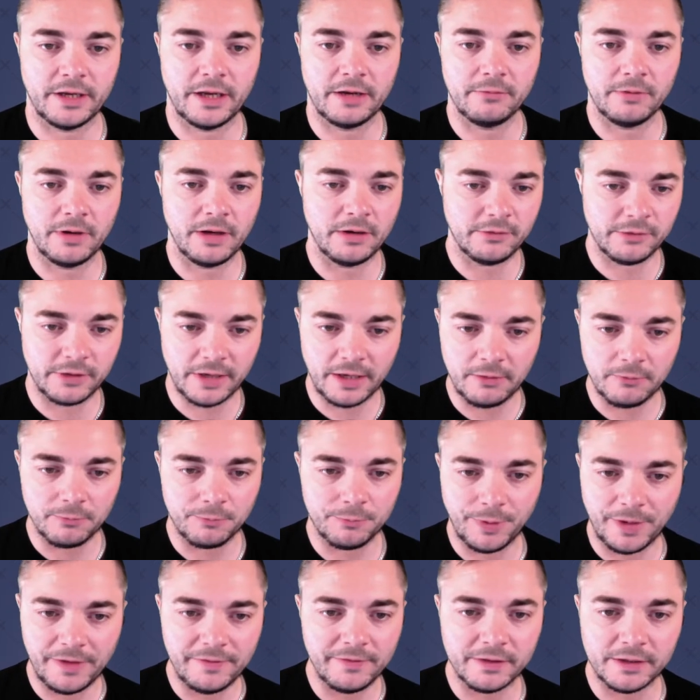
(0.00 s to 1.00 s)
And
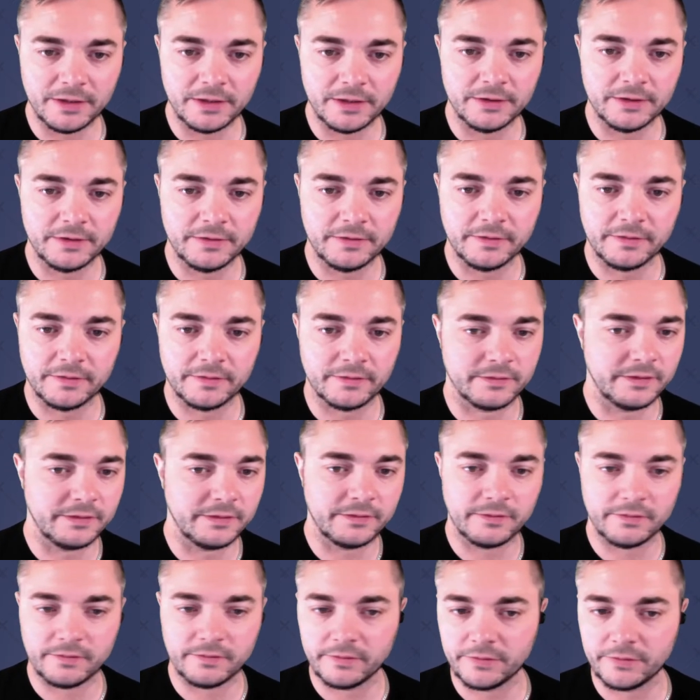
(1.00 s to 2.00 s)
like basically this is
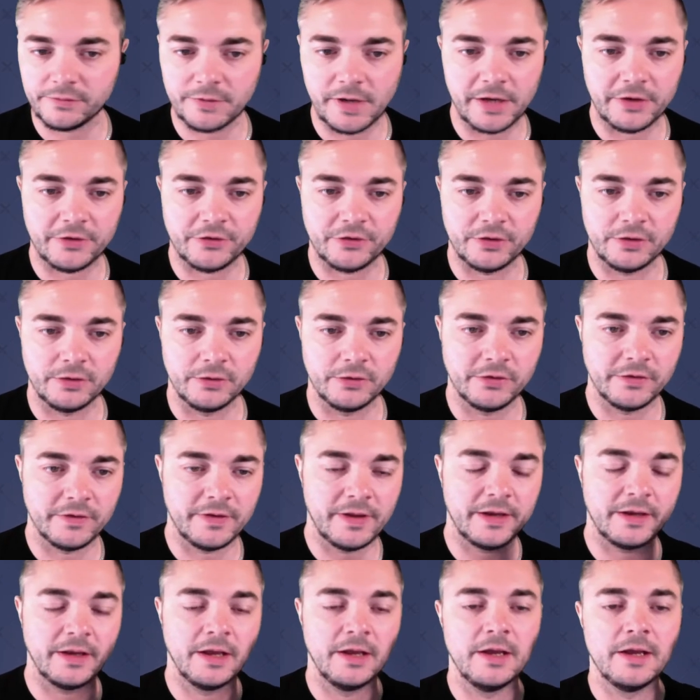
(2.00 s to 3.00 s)
the strategy. You just
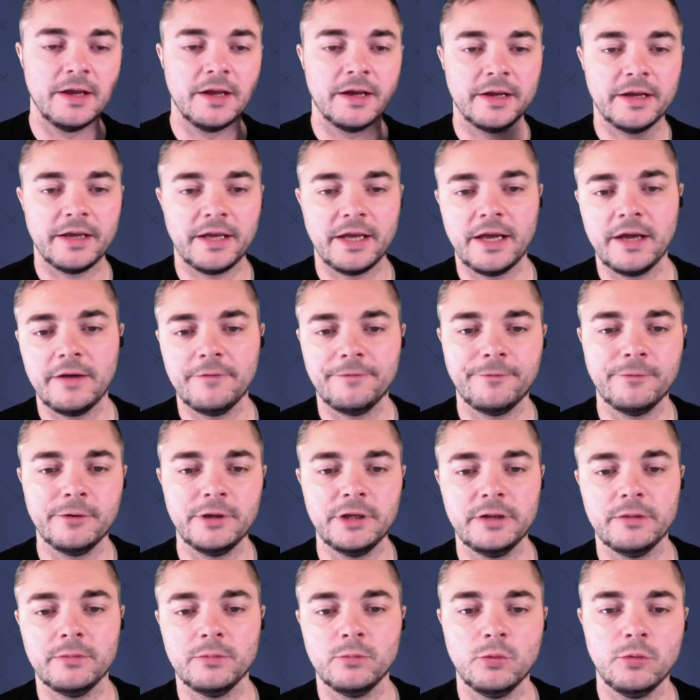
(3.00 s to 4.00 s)
like
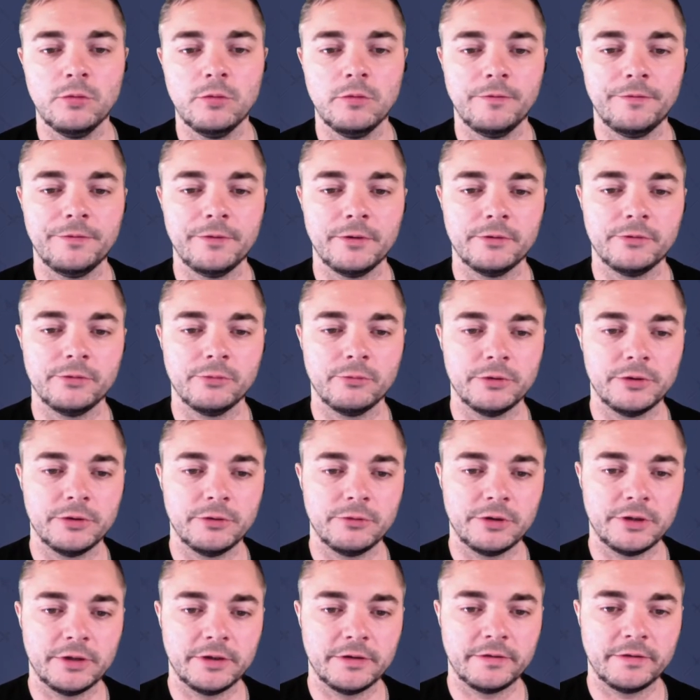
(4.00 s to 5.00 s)
carefully move your 2
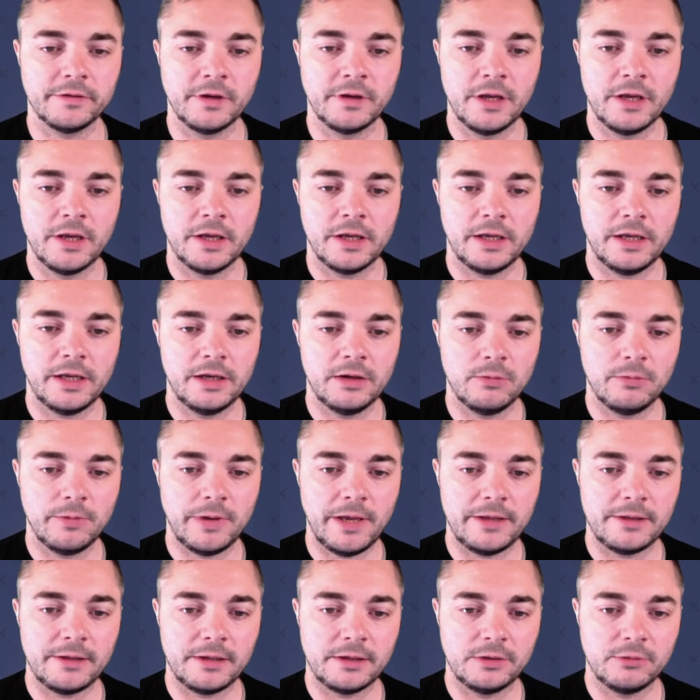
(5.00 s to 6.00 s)
units in a
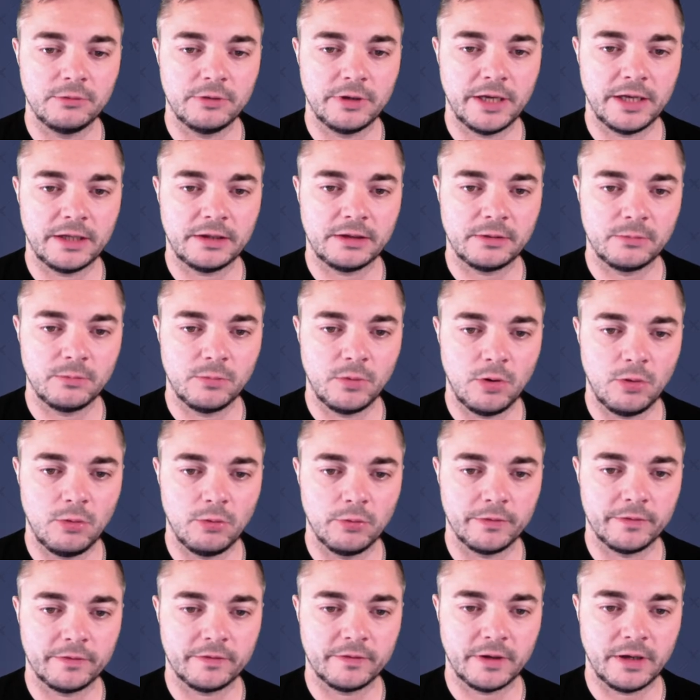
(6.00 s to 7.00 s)
way that you get the
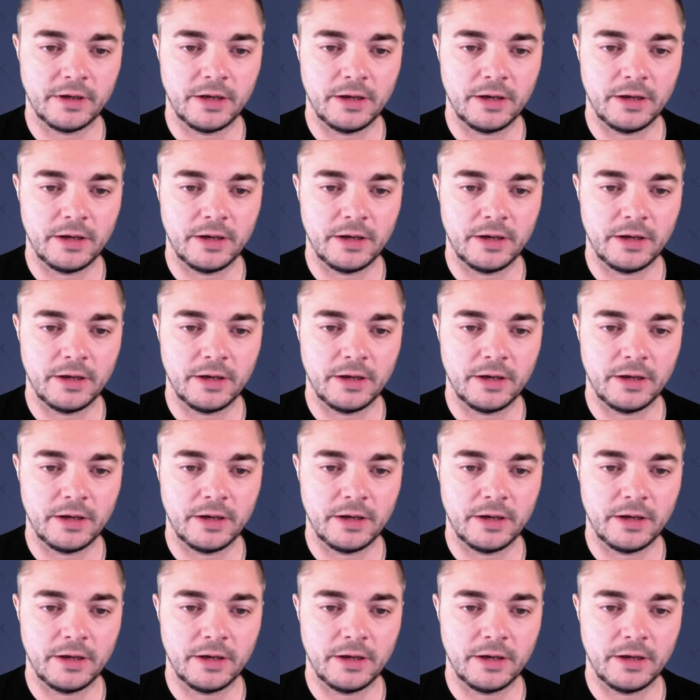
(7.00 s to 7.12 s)
most